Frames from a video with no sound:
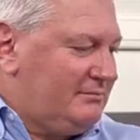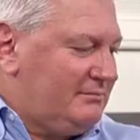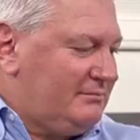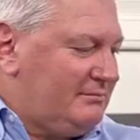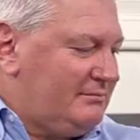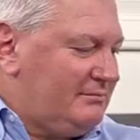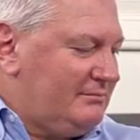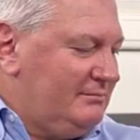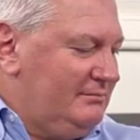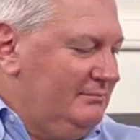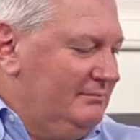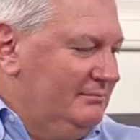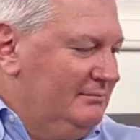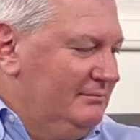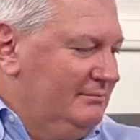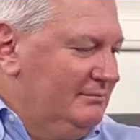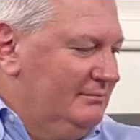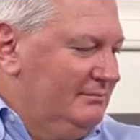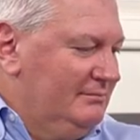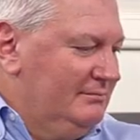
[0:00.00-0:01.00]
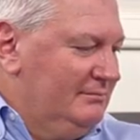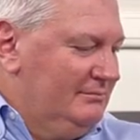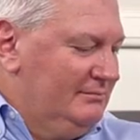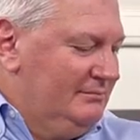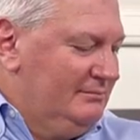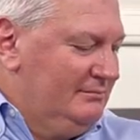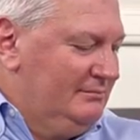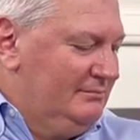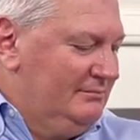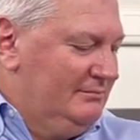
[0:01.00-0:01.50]

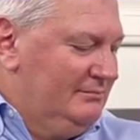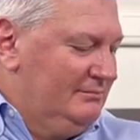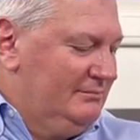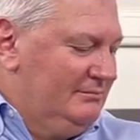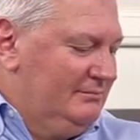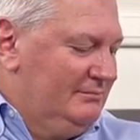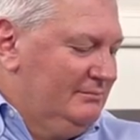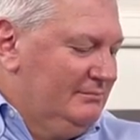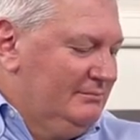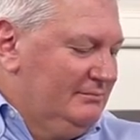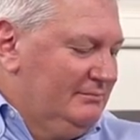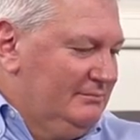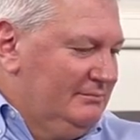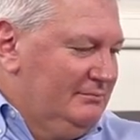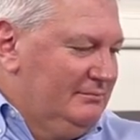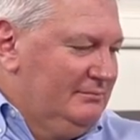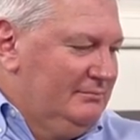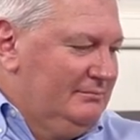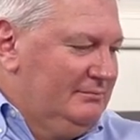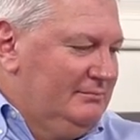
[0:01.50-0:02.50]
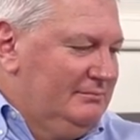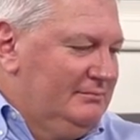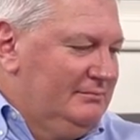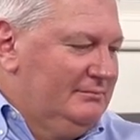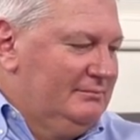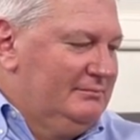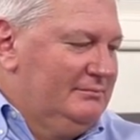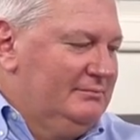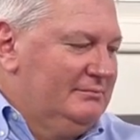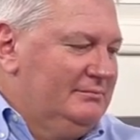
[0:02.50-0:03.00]

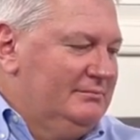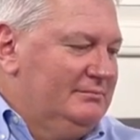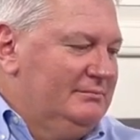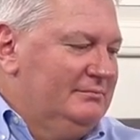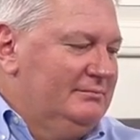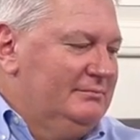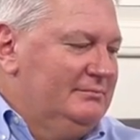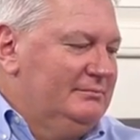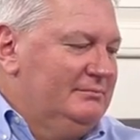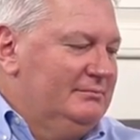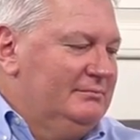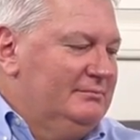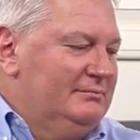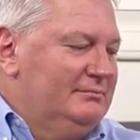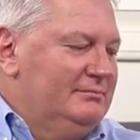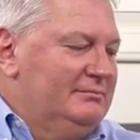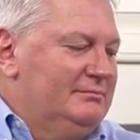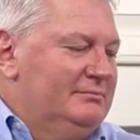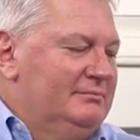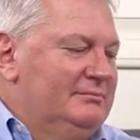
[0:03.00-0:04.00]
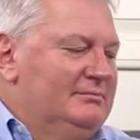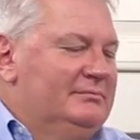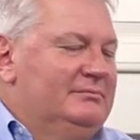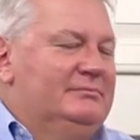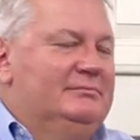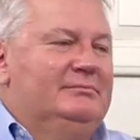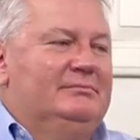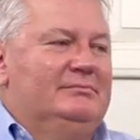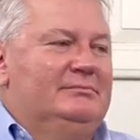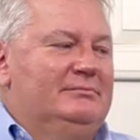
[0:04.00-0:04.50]

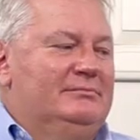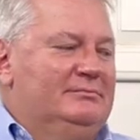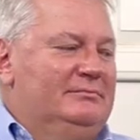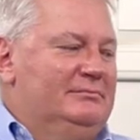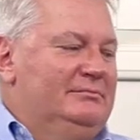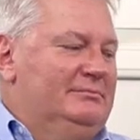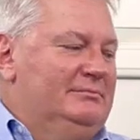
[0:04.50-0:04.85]
The person shown says nothing.